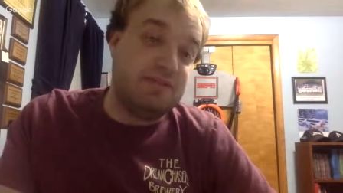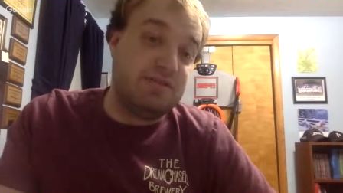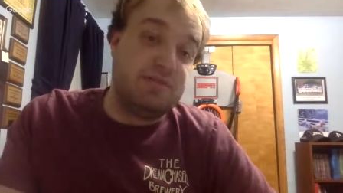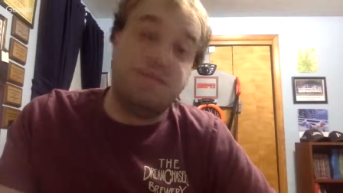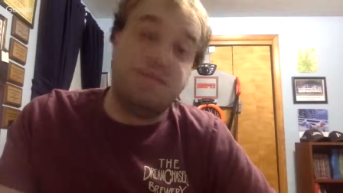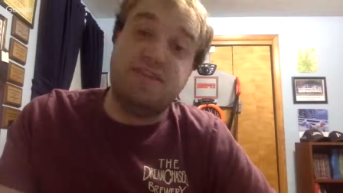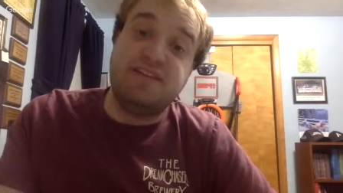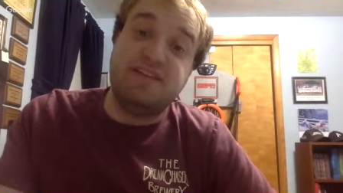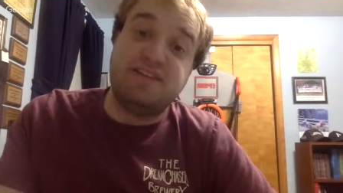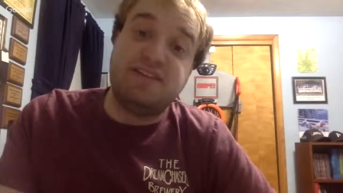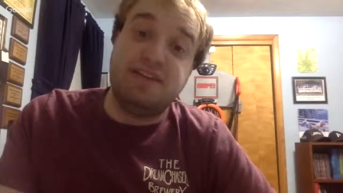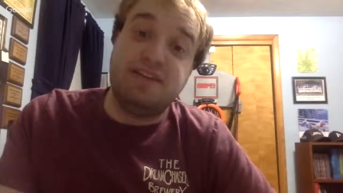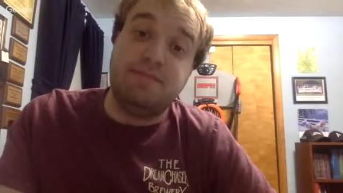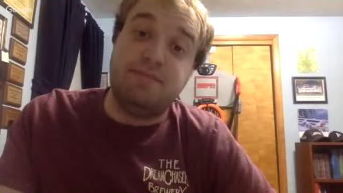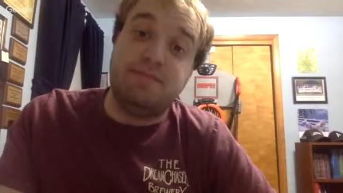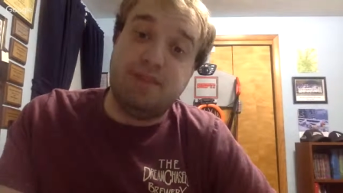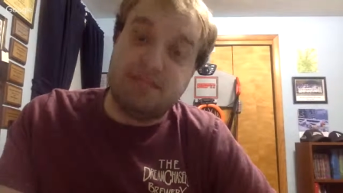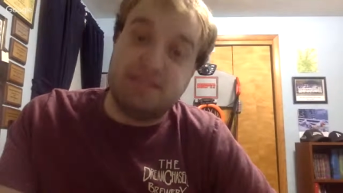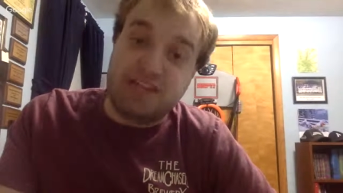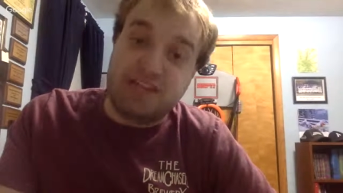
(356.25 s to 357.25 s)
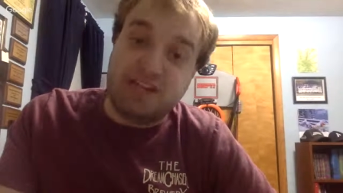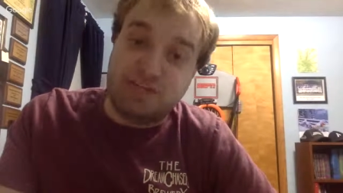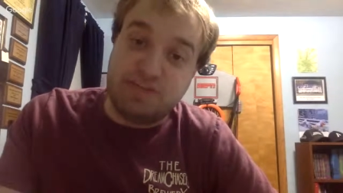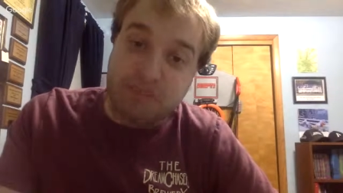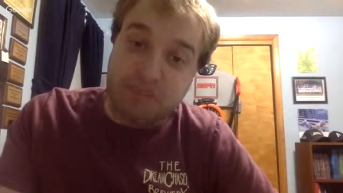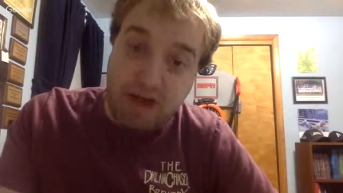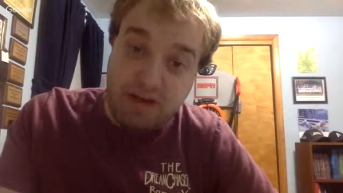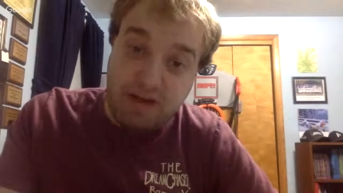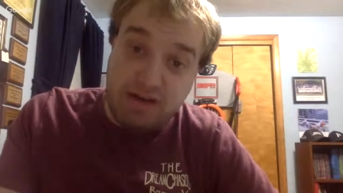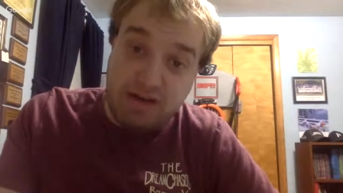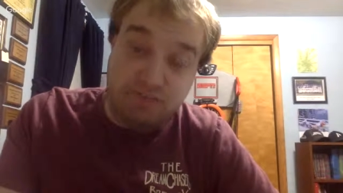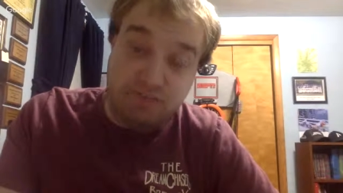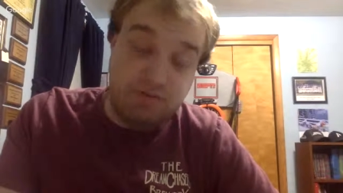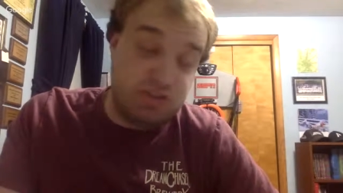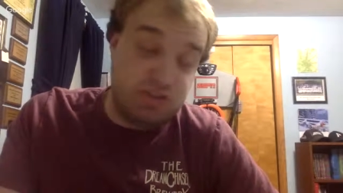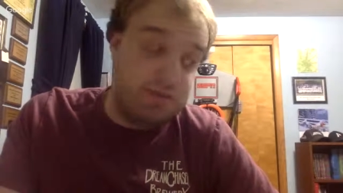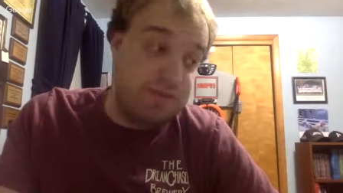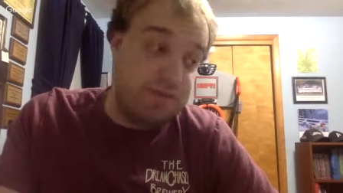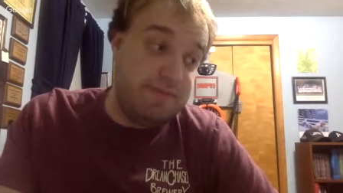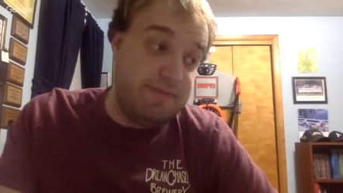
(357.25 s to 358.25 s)
They'll be facing Mustache Mountain,
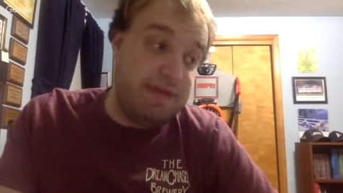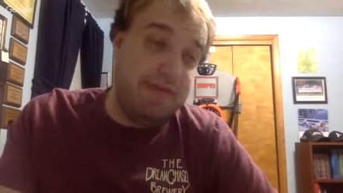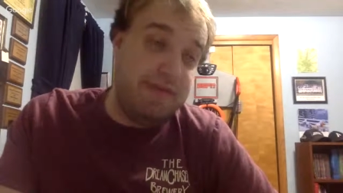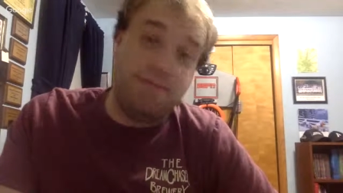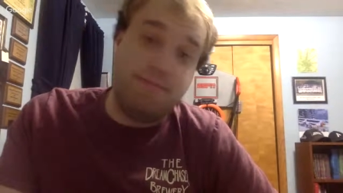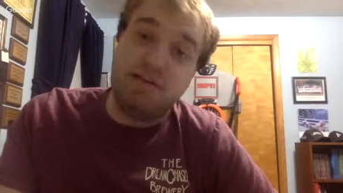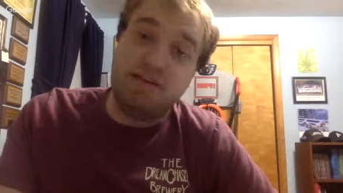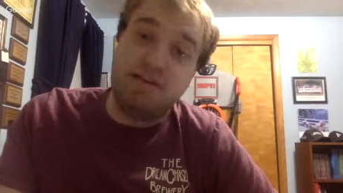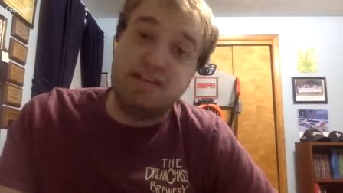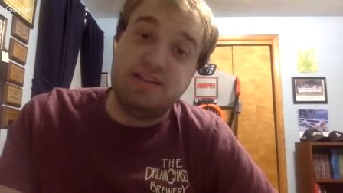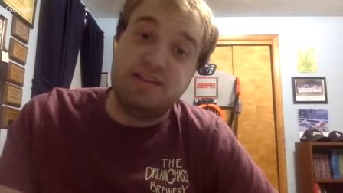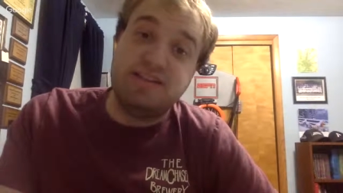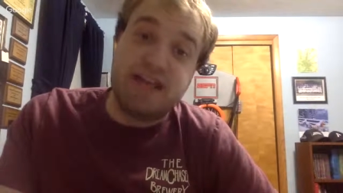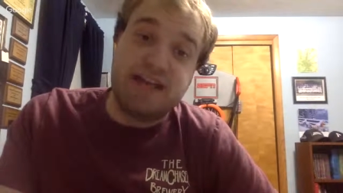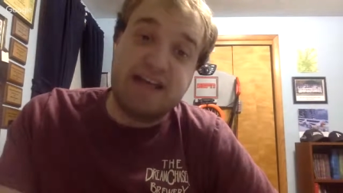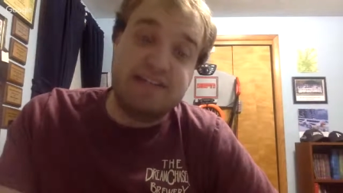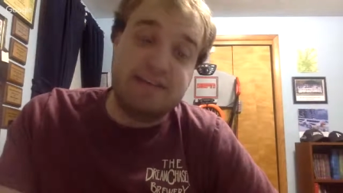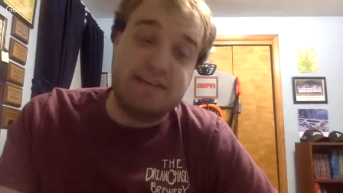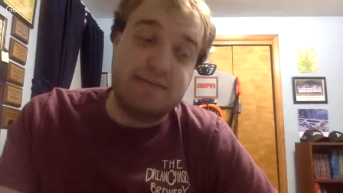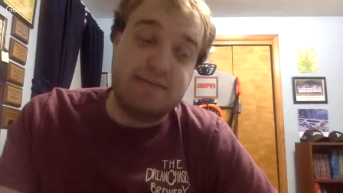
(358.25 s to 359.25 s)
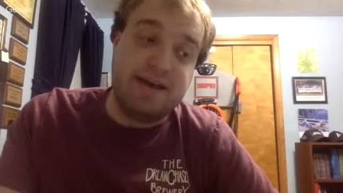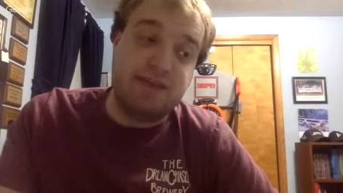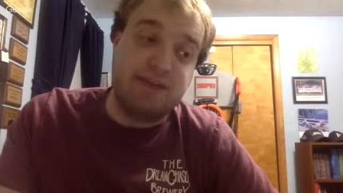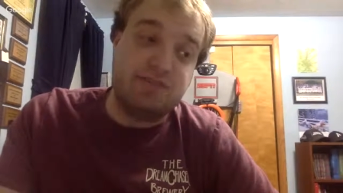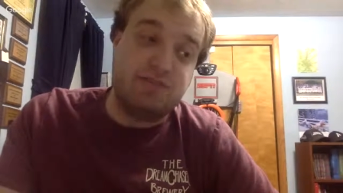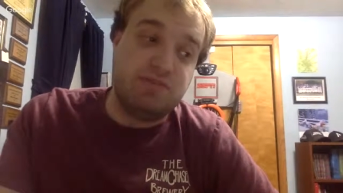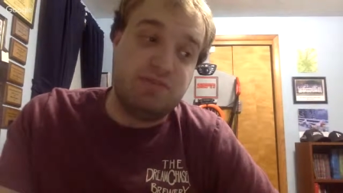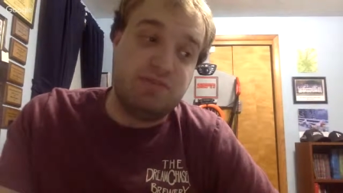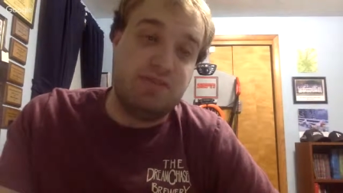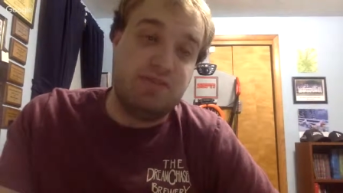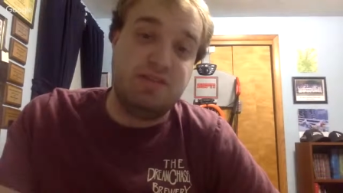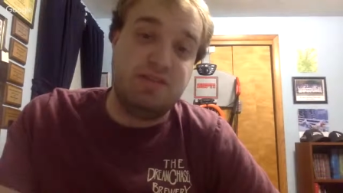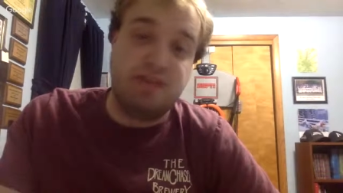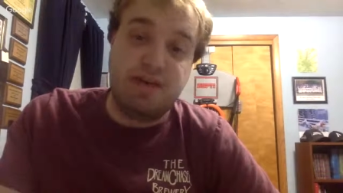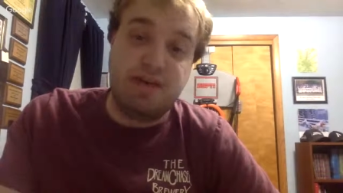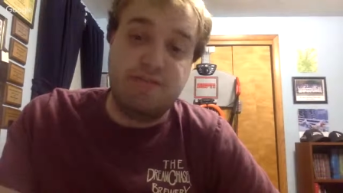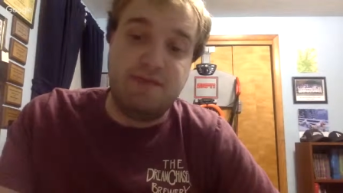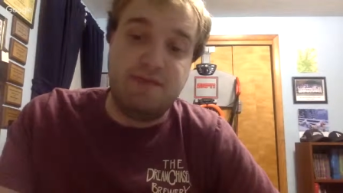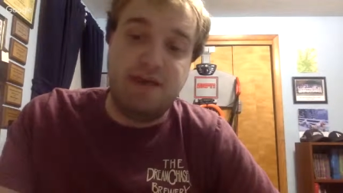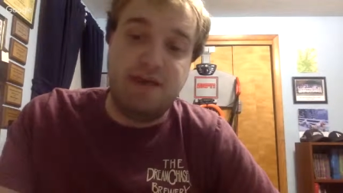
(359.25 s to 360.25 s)
which should be a pretty good tag team match with
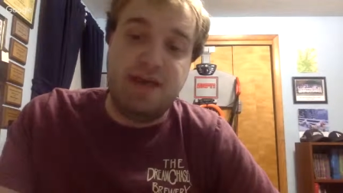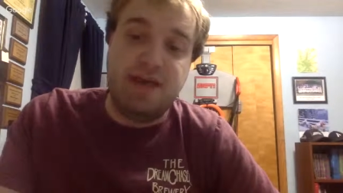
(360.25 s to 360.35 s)
them